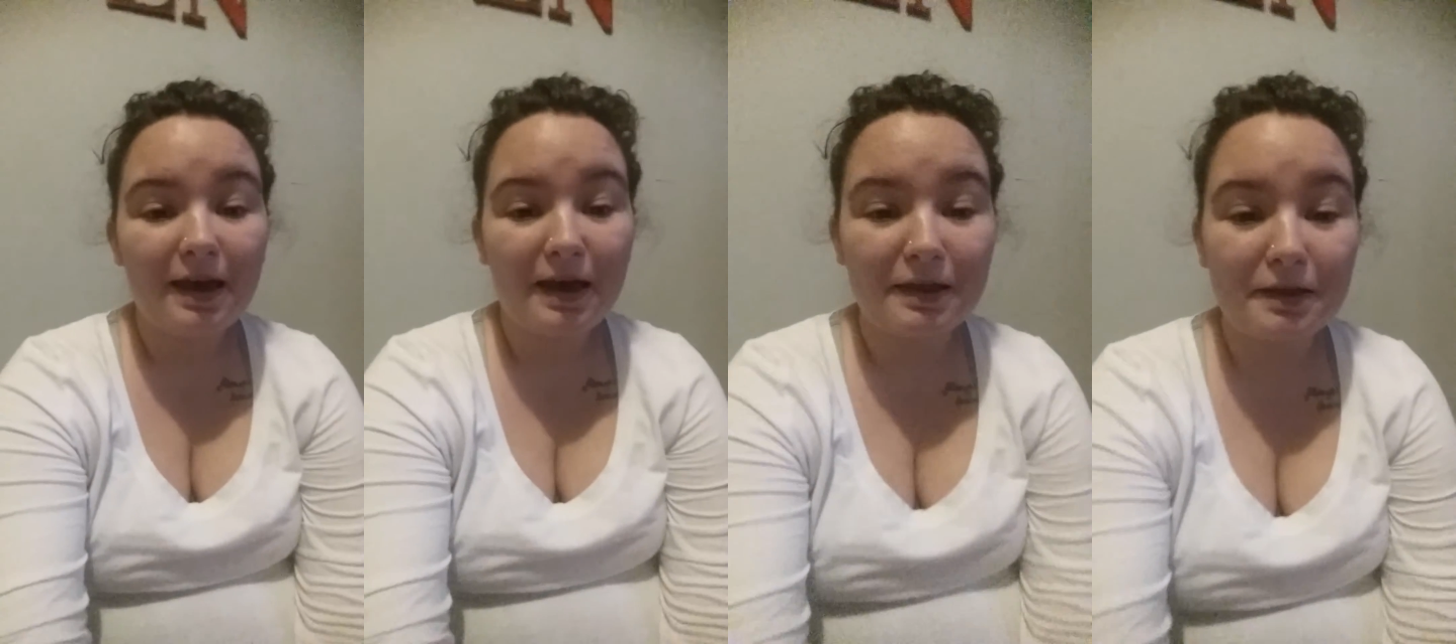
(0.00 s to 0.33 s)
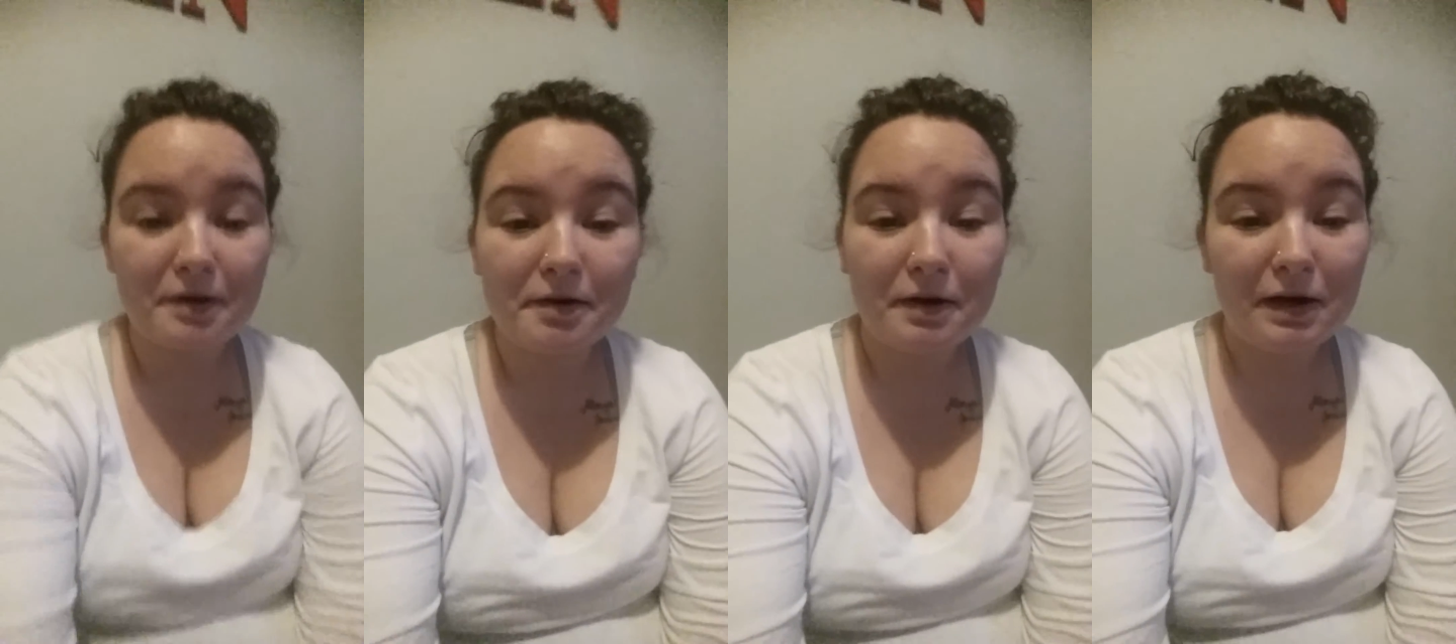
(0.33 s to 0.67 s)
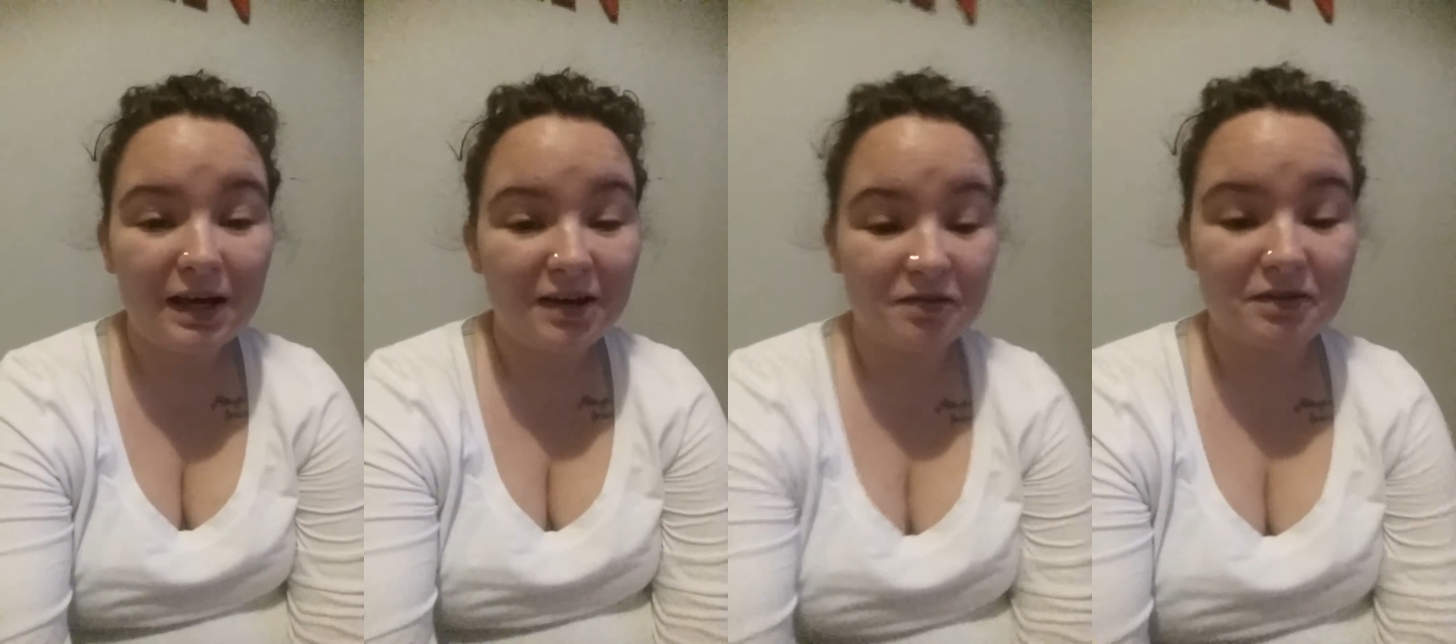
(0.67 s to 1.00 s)
and they'll all
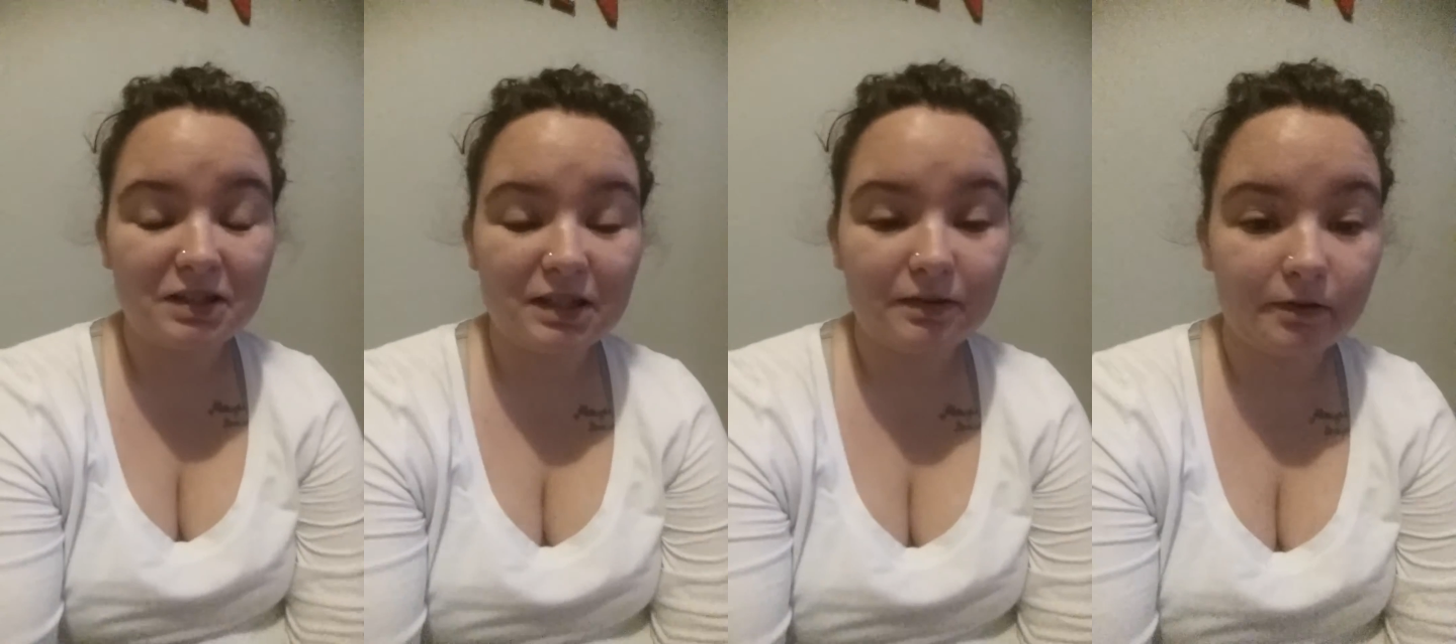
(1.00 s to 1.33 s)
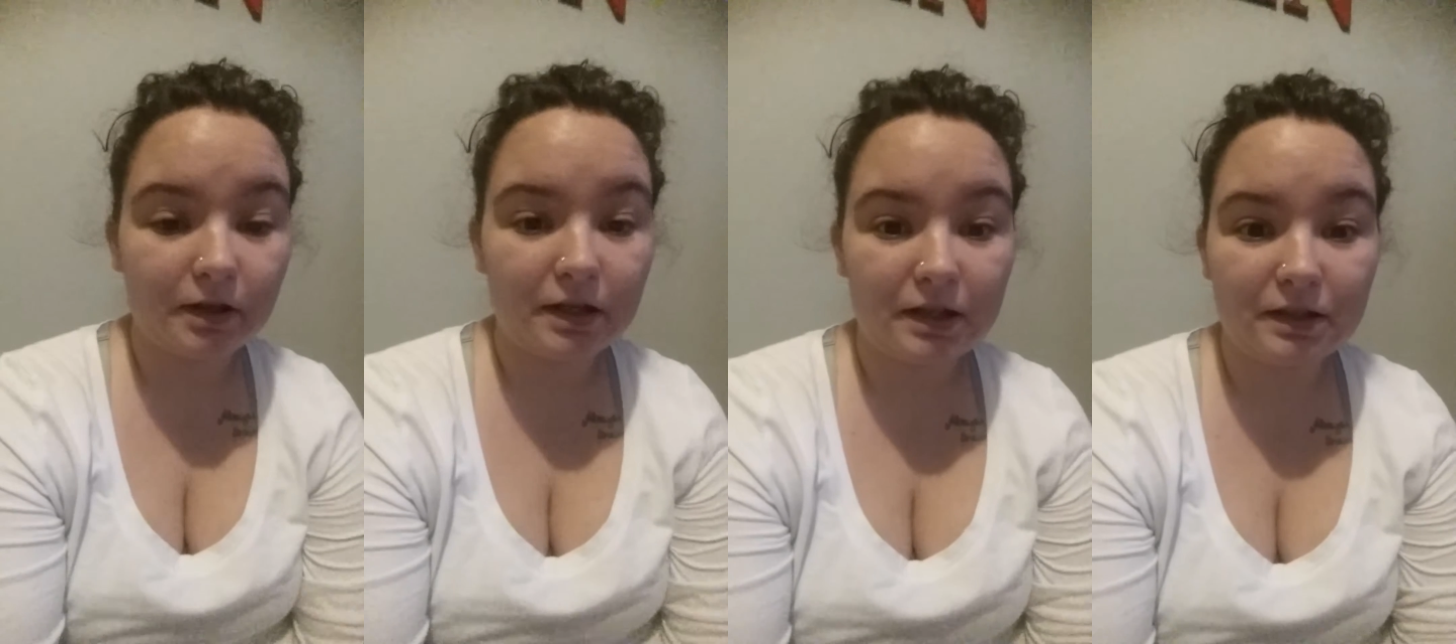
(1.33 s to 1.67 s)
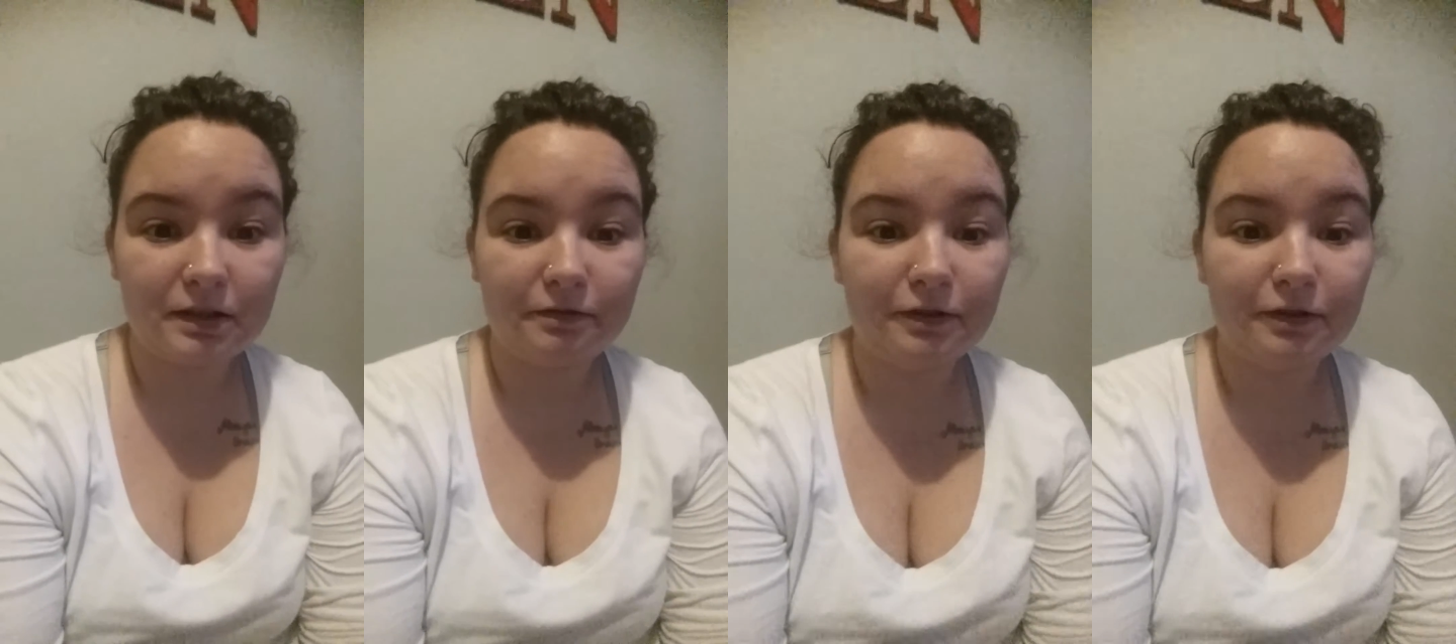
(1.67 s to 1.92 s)
have a different